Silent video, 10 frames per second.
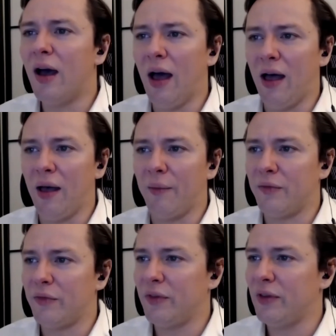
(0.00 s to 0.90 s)

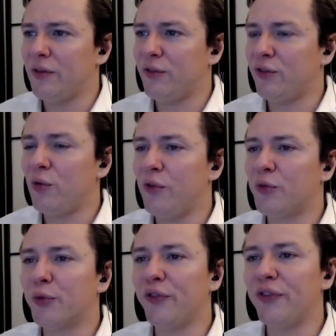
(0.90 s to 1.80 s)
Um, so this
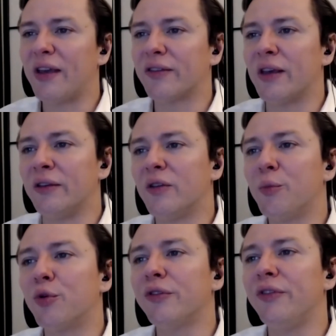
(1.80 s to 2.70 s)
person's asking, some
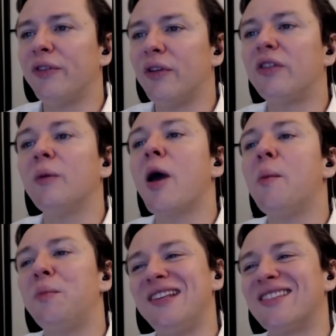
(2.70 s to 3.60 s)
persons, some
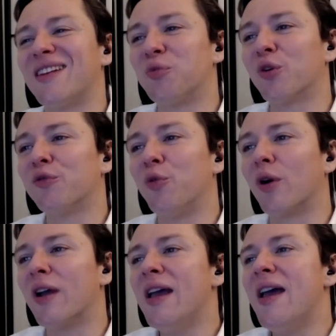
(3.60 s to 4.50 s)
companies I've worked
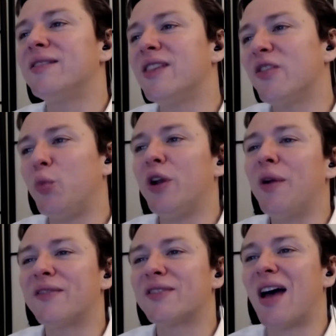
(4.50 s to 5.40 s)
for have said that we don't
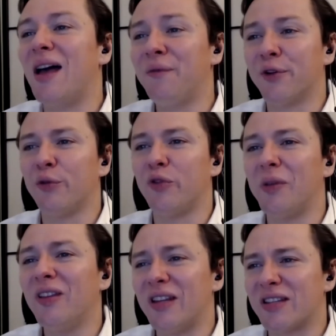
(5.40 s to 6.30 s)
have time for
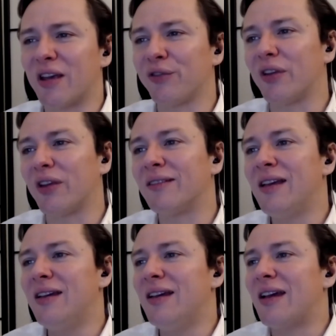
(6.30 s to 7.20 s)
usability testing.
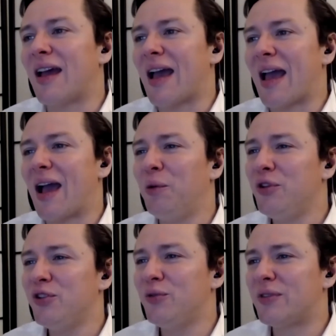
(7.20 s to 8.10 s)
How
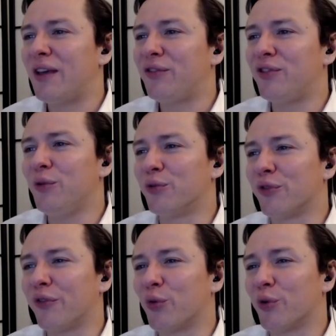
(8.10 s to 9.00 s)
would you test
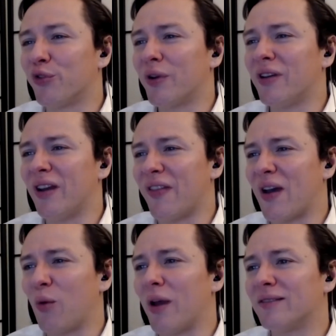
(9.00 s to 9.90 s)
users if you're restricted in
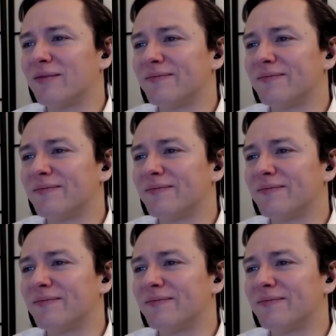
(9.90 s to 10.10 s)
that way?